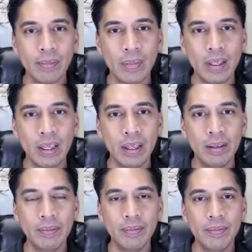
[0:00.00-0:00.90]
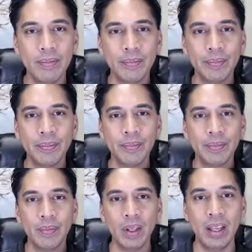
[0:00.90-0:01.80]
Okay.
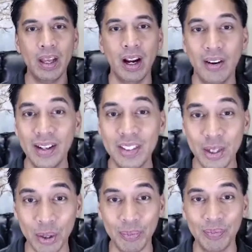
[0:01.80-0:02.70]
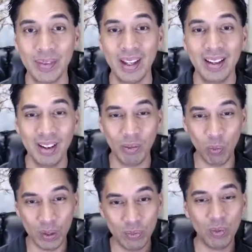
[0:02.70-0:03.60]
All right. So
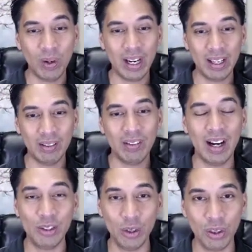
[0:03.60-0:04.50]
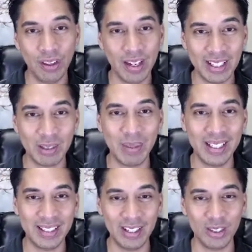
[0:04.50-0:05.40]
when I guide you through the next
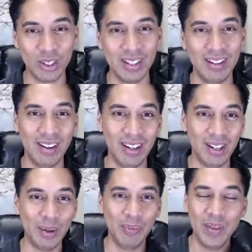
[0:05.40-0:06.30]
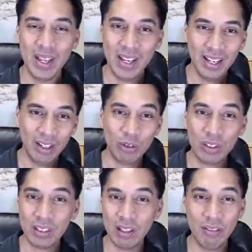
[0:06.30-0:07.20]
meditation, just
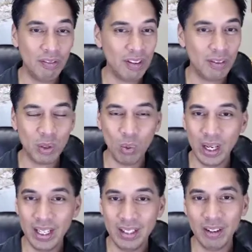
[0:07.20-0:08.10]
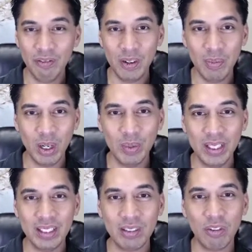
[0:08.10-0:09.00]
even if you have to wait a few
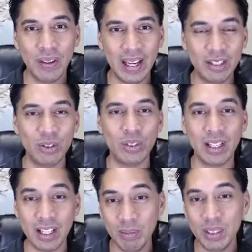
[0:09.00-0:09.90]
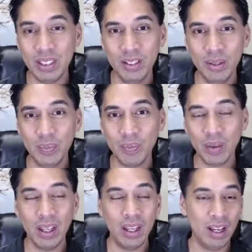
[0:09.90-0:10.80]
moments for the answer to come to you,
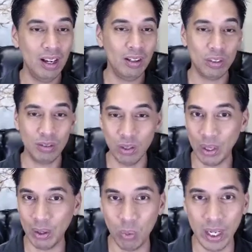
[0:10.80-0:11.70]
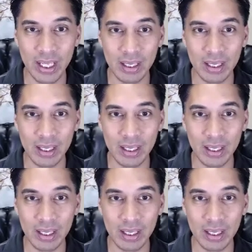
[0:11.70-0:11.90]
go ahead and wait.